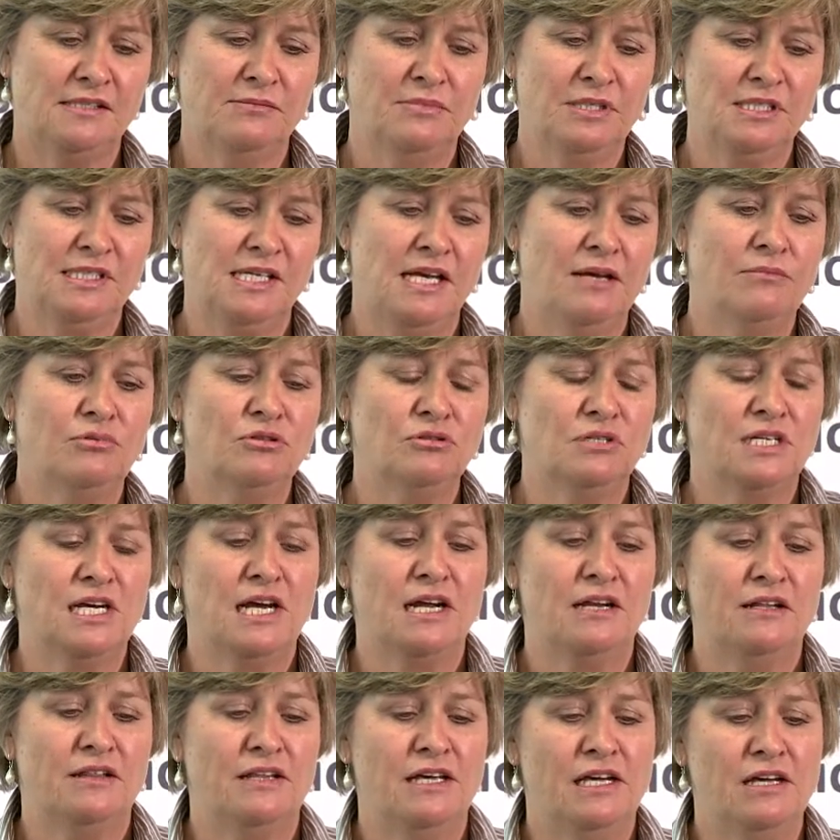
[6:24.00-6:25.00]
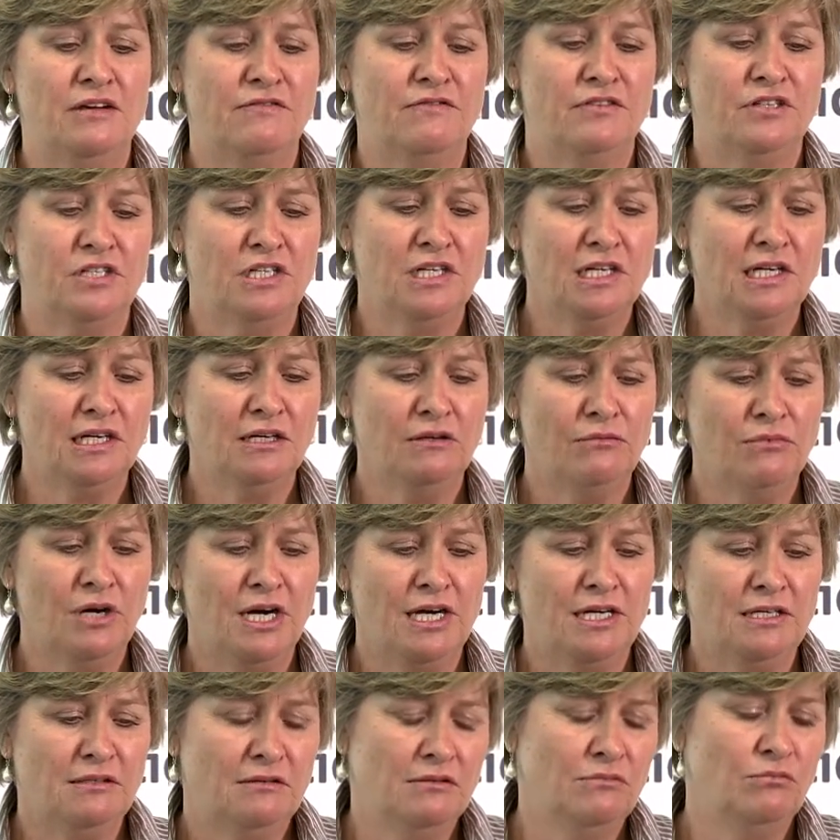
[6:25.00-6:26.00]
example data there for yearling
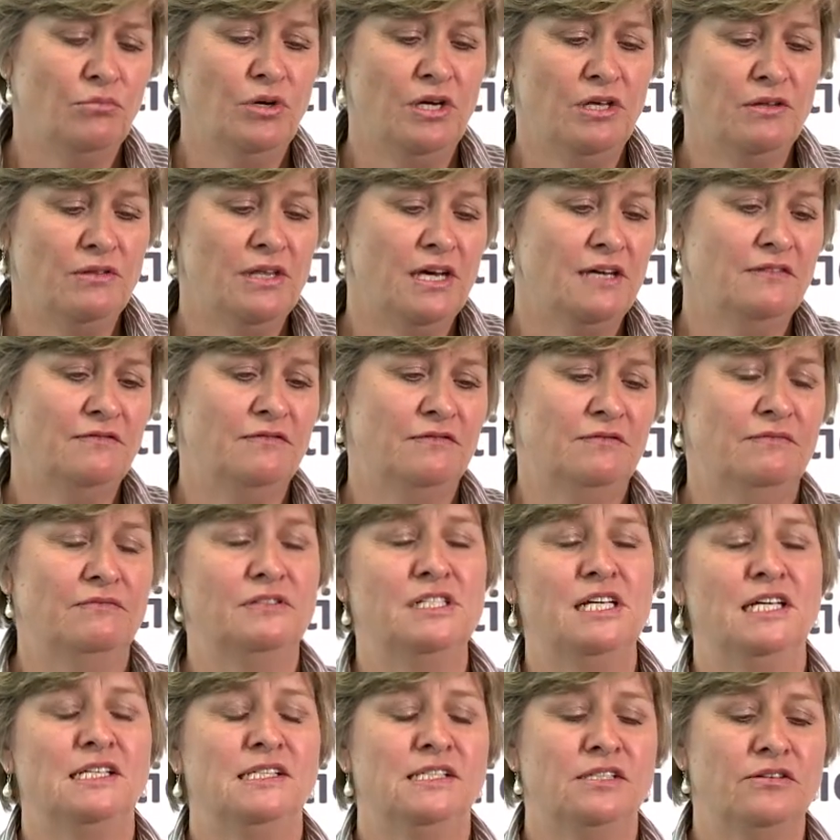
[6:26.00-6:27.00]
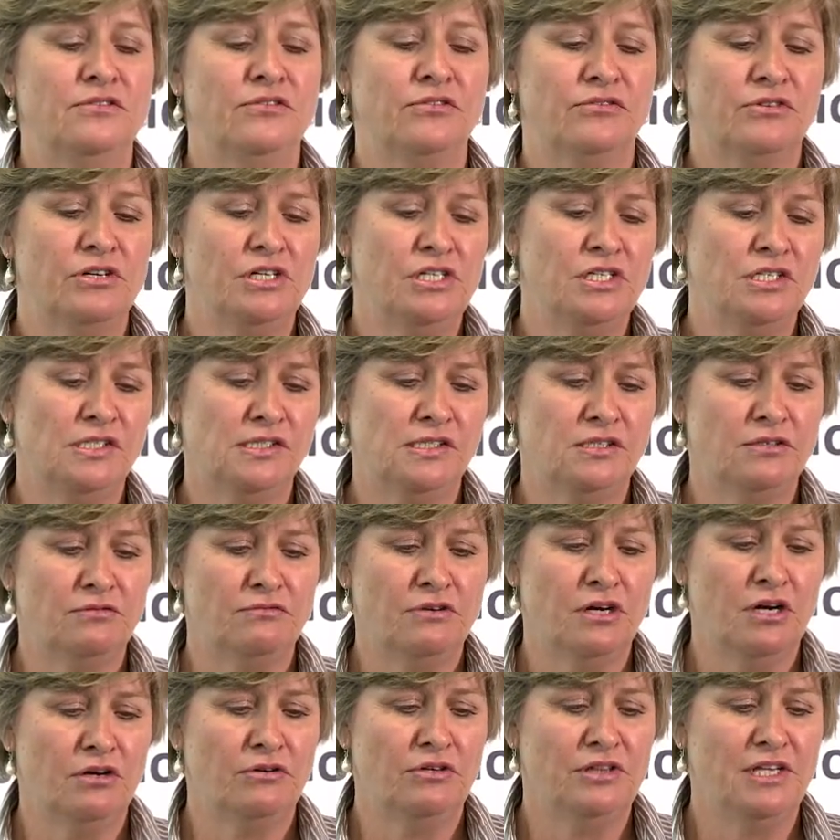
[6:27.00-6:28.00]
weight where they've tested 3 years in a
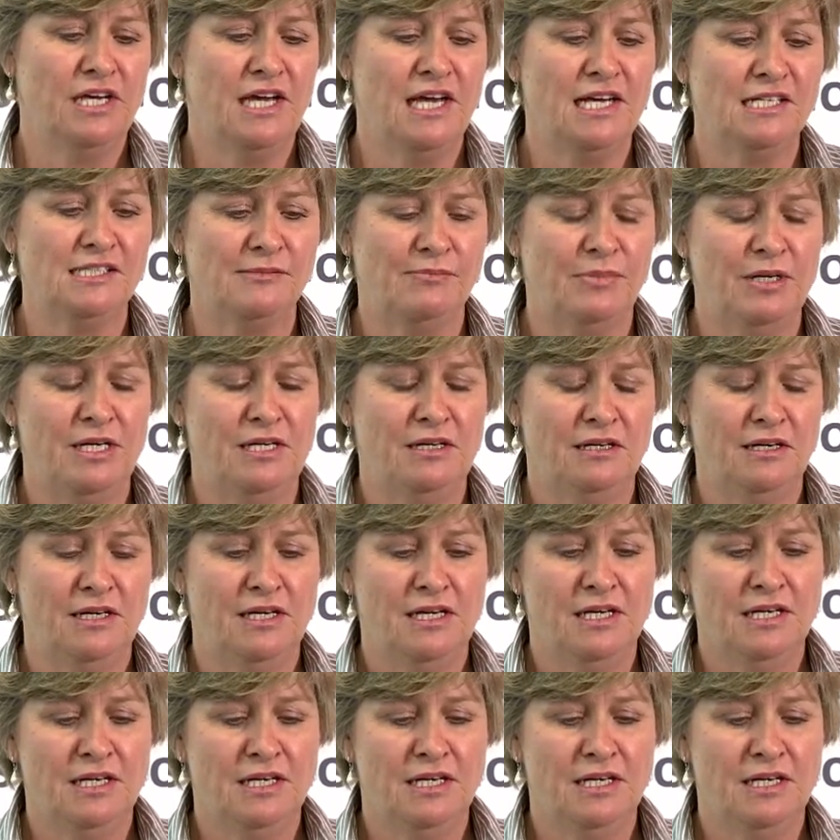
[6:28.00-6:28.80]
row, and there has been